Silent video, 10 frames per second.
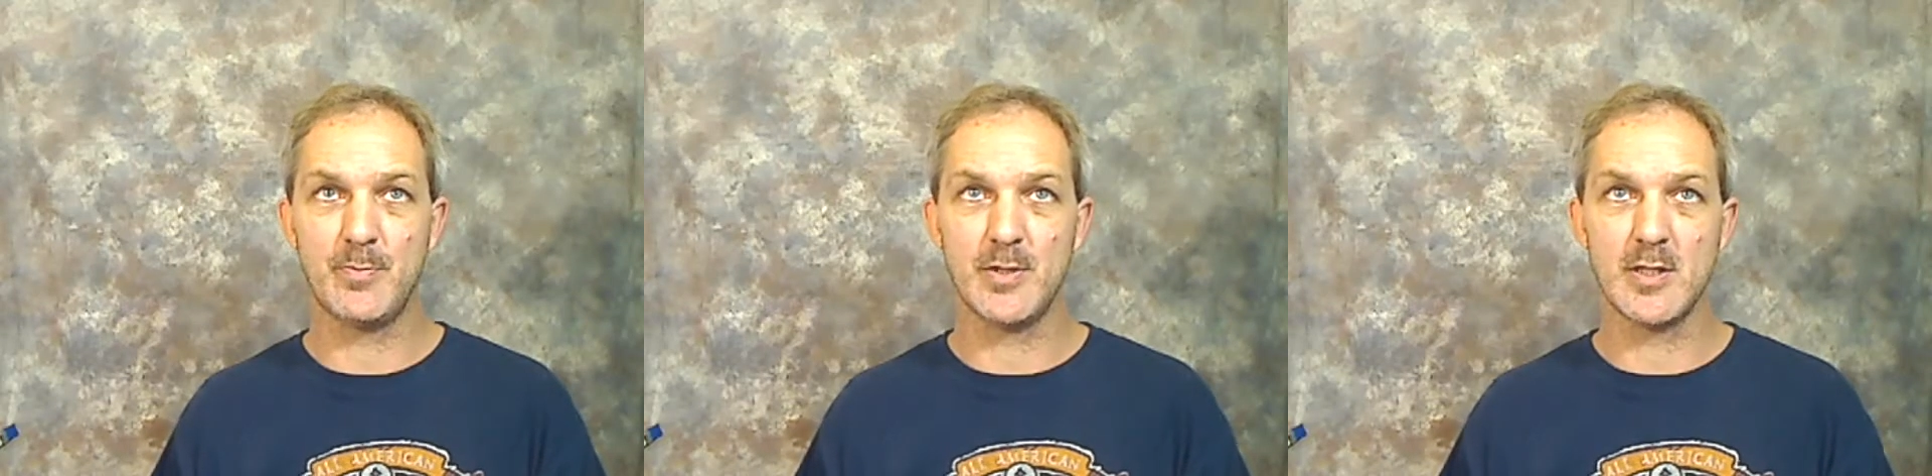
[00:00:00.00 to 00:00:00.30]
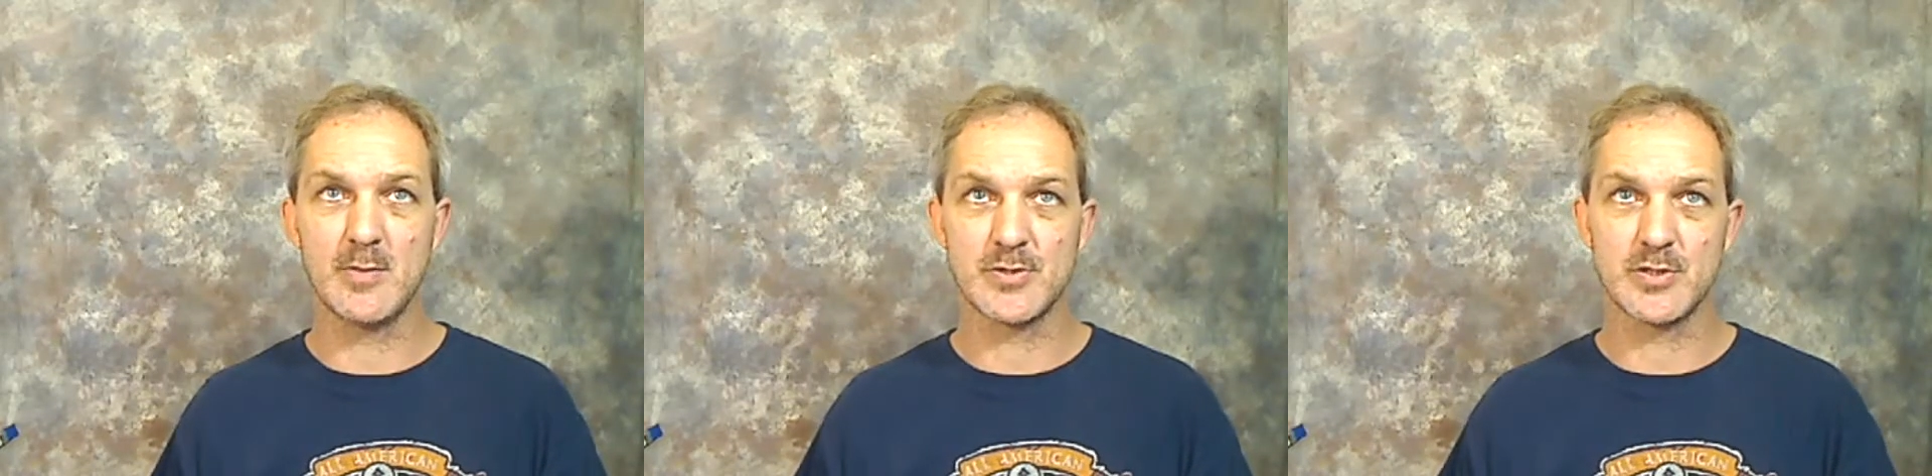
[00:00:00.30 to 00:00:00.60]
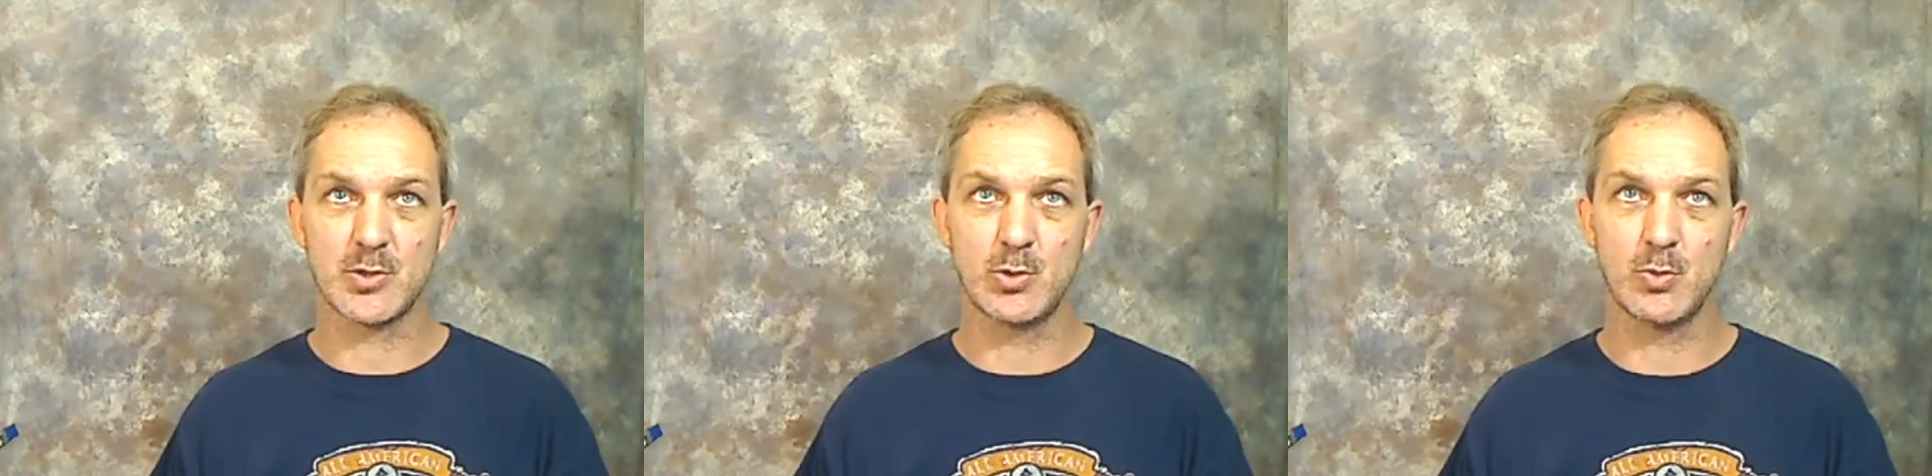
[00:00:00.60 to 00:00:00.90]
problems
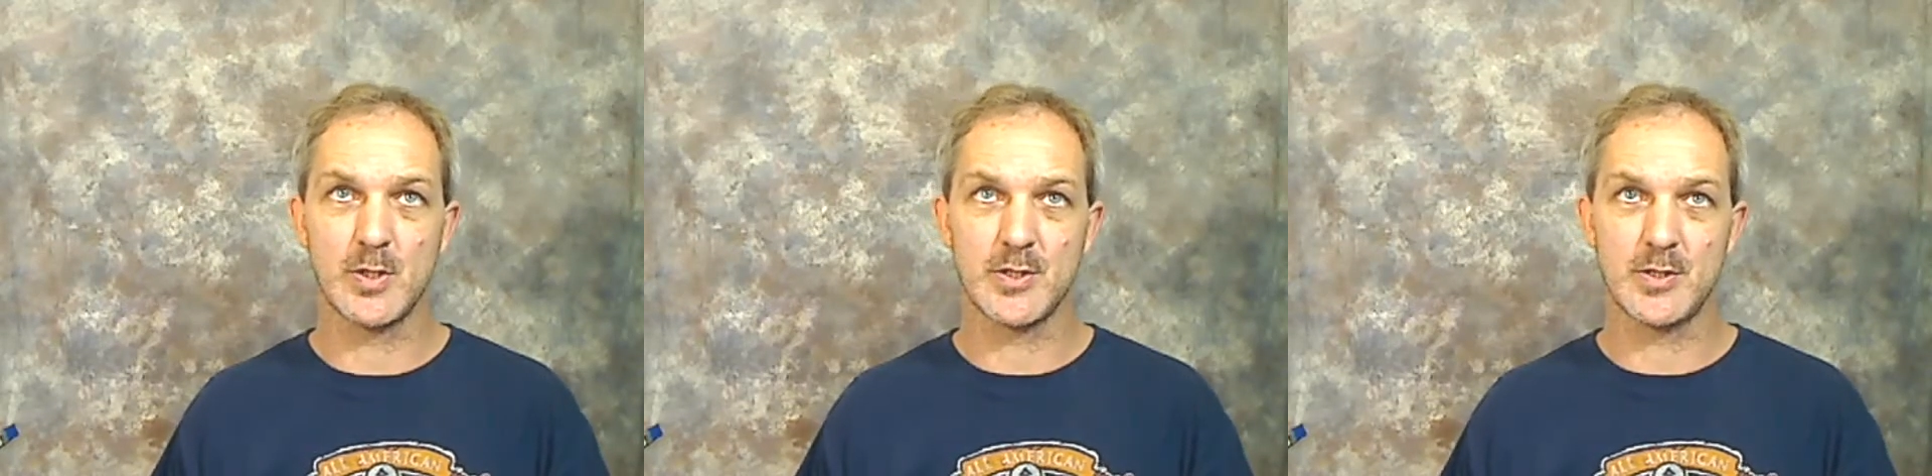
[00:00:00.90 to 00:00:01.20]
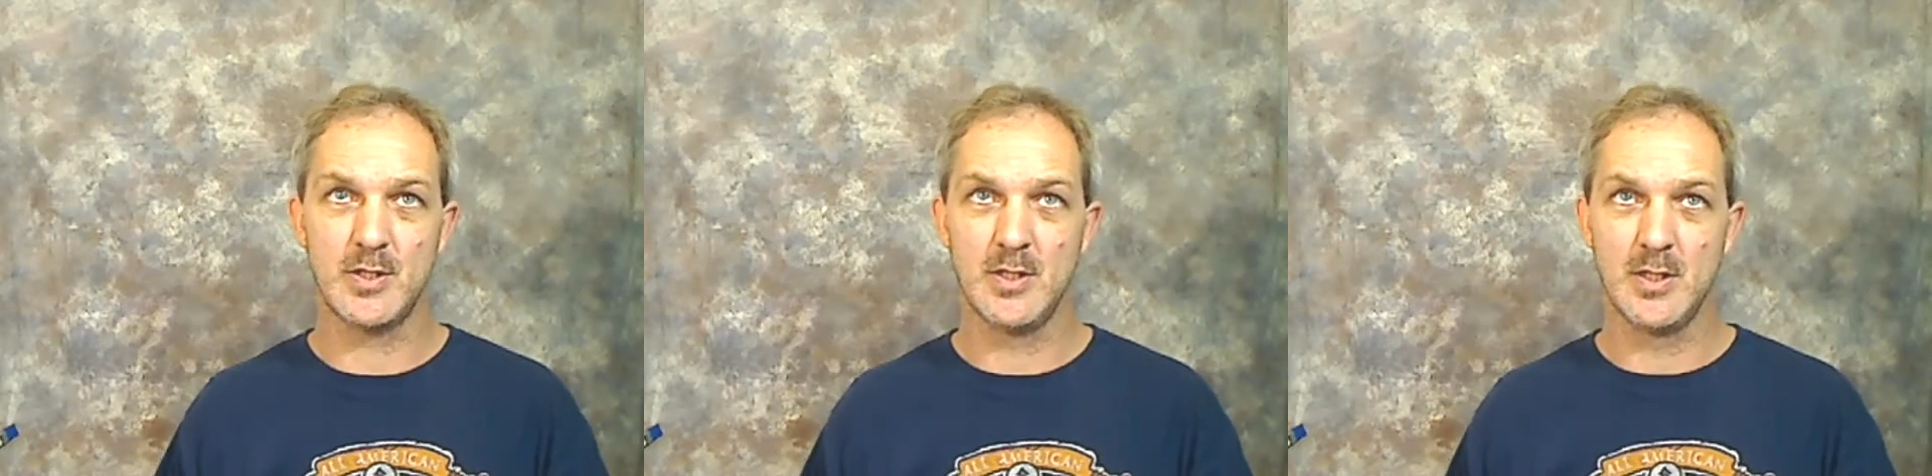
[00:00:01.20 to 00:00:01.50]
in the cool weather,